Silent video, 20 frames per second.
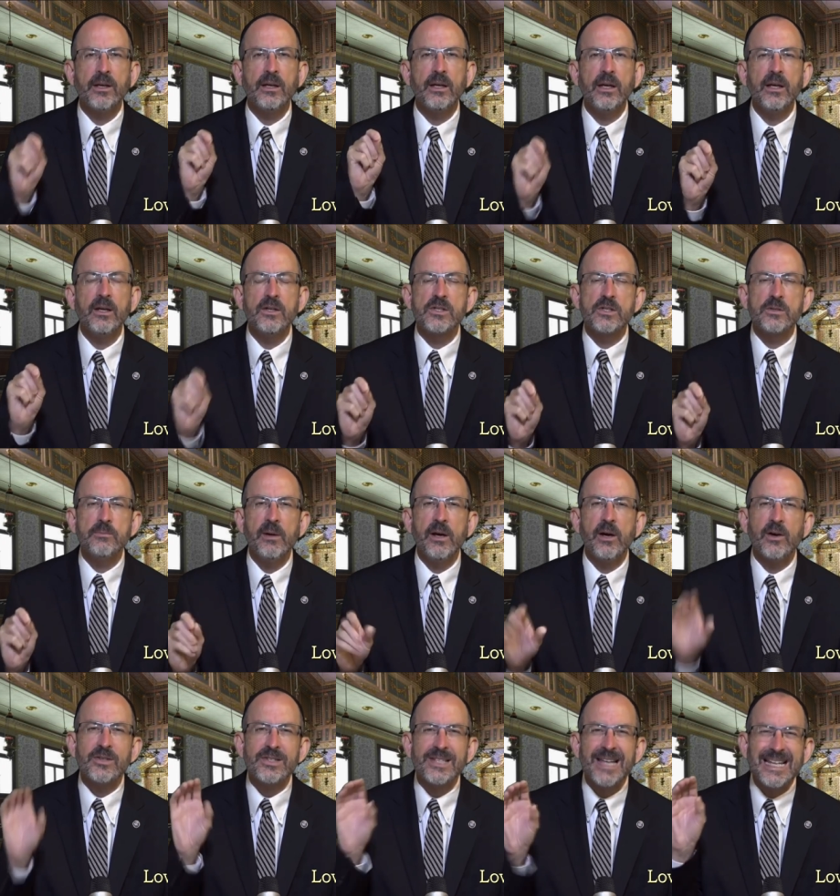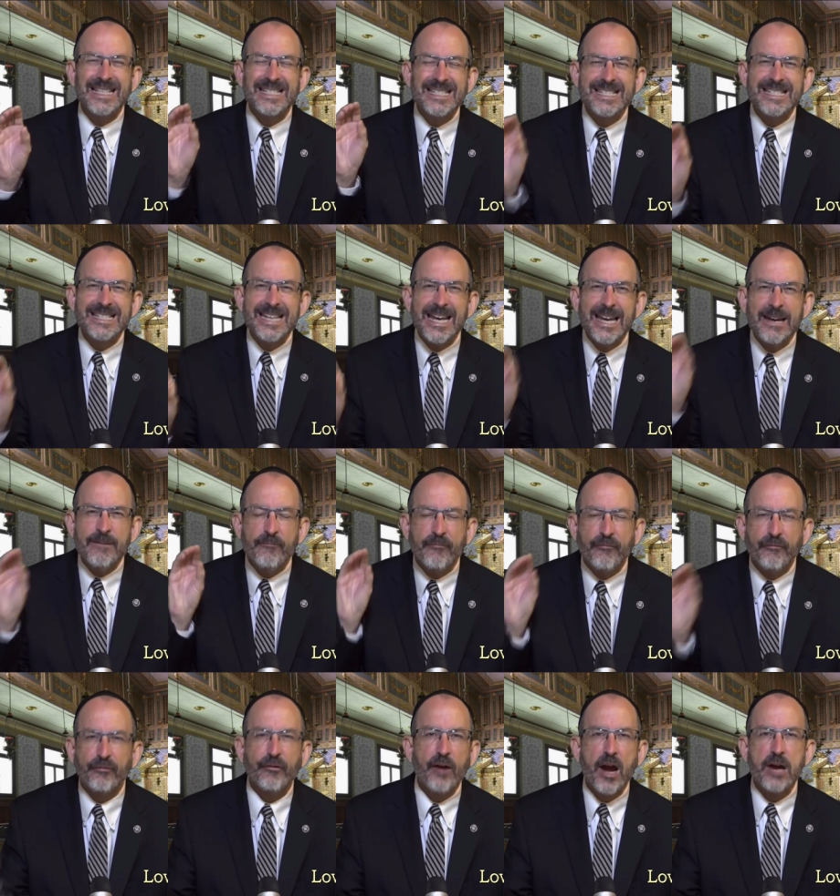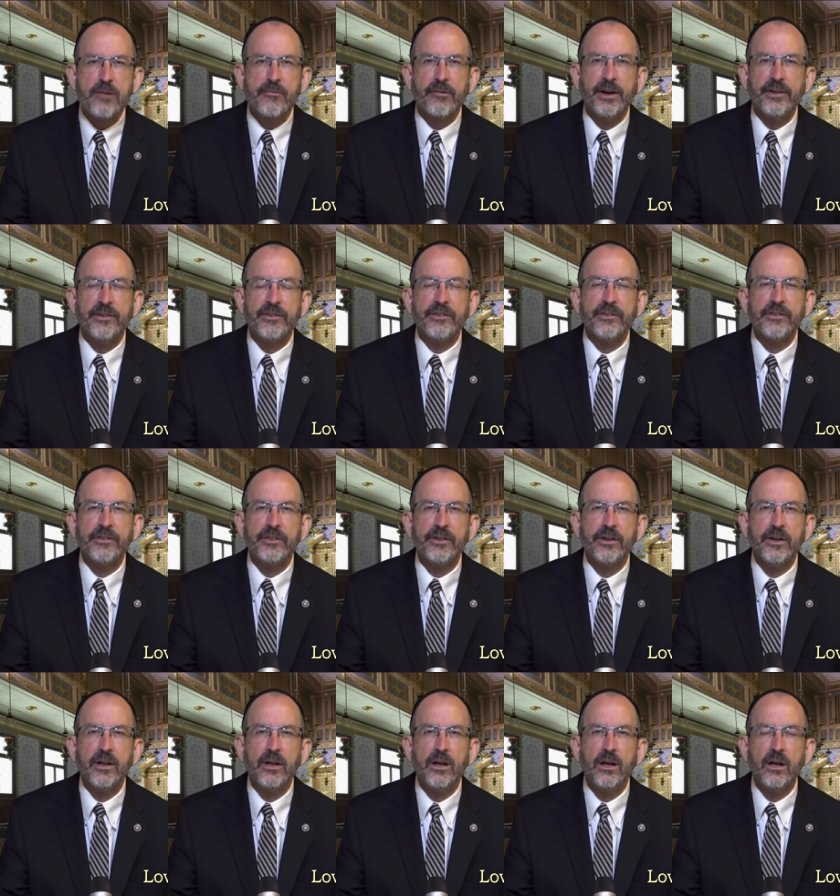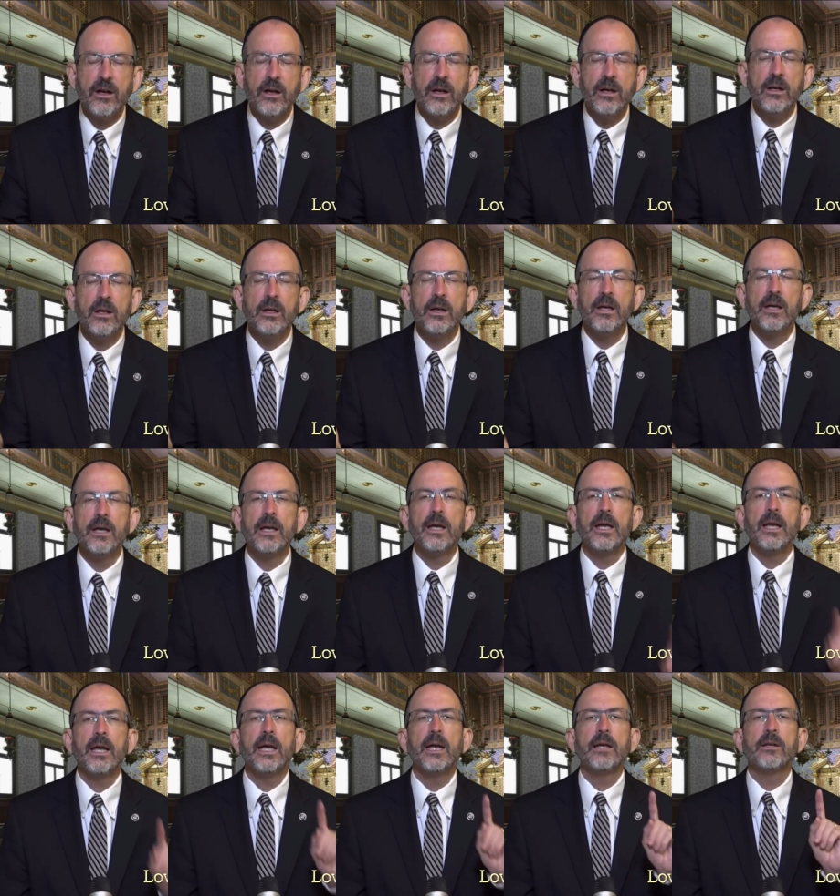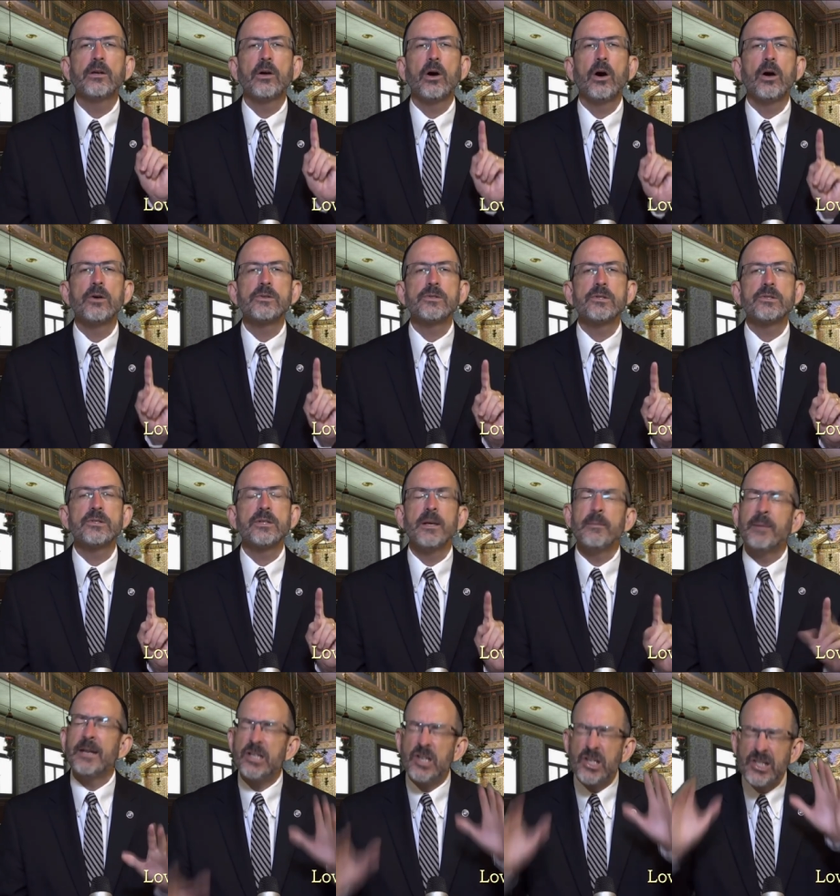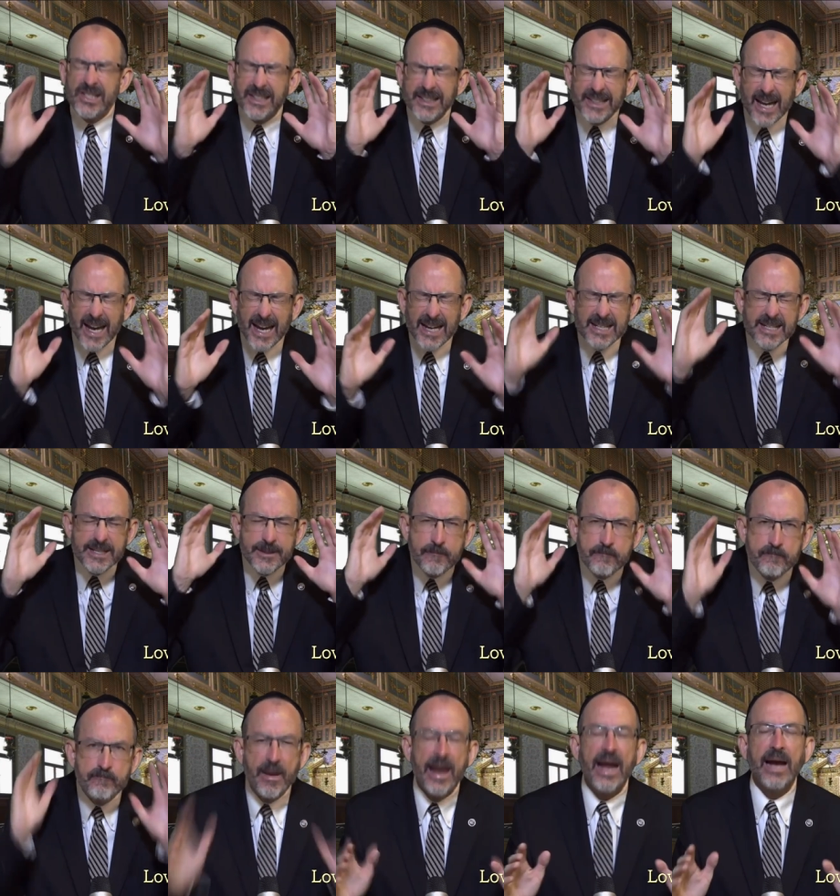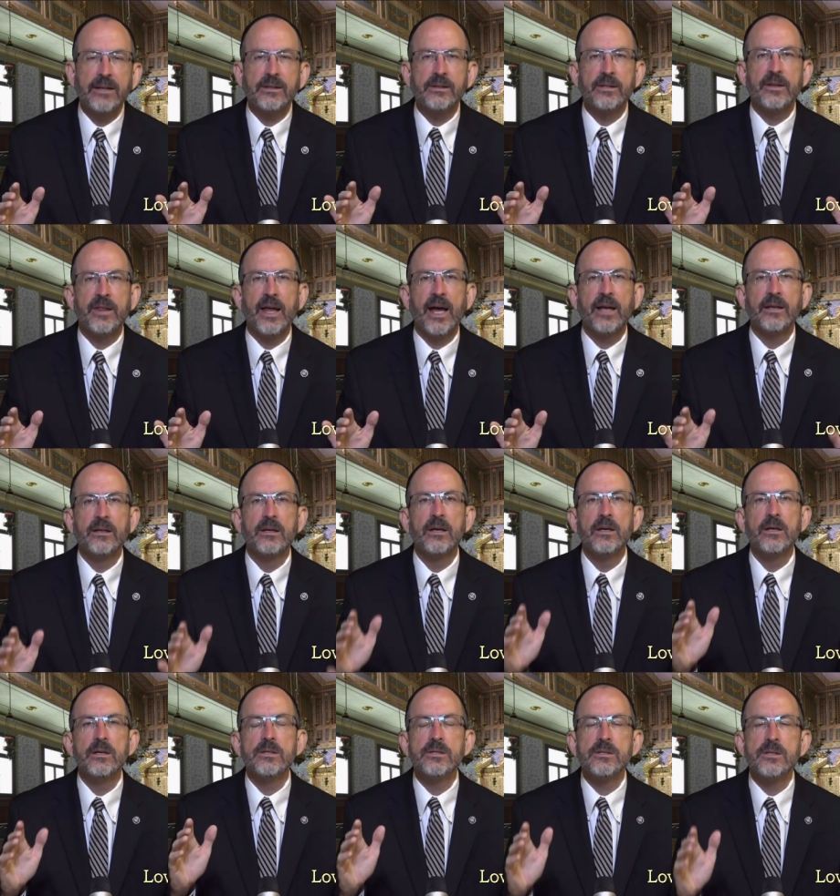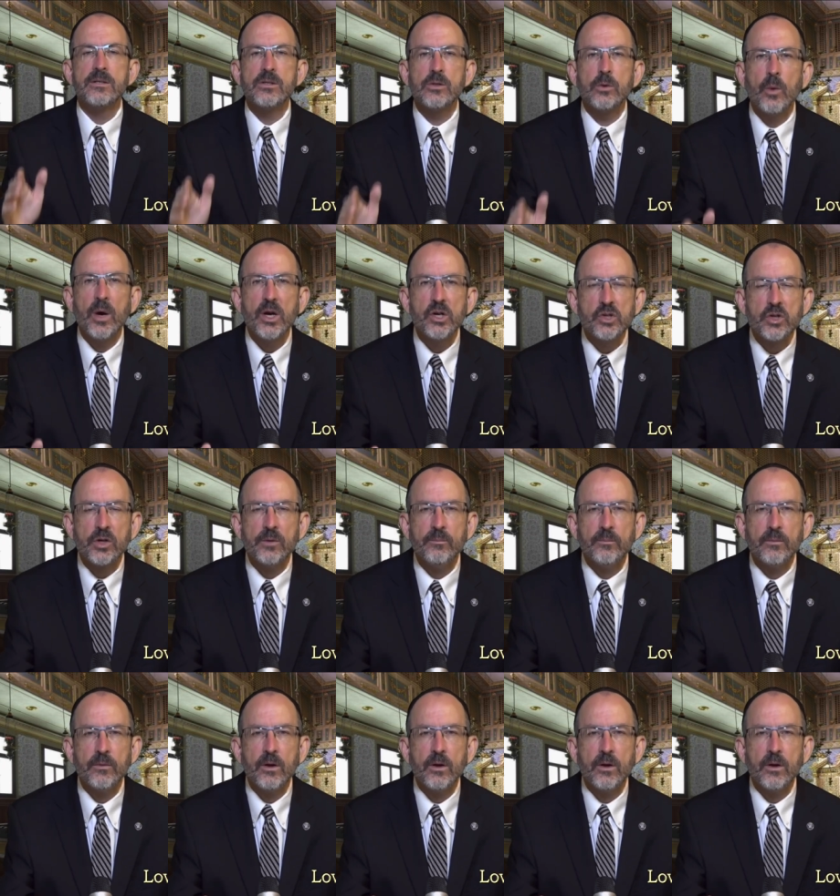that he smells that same fragrance, it causes him, it just takes him back to that situation.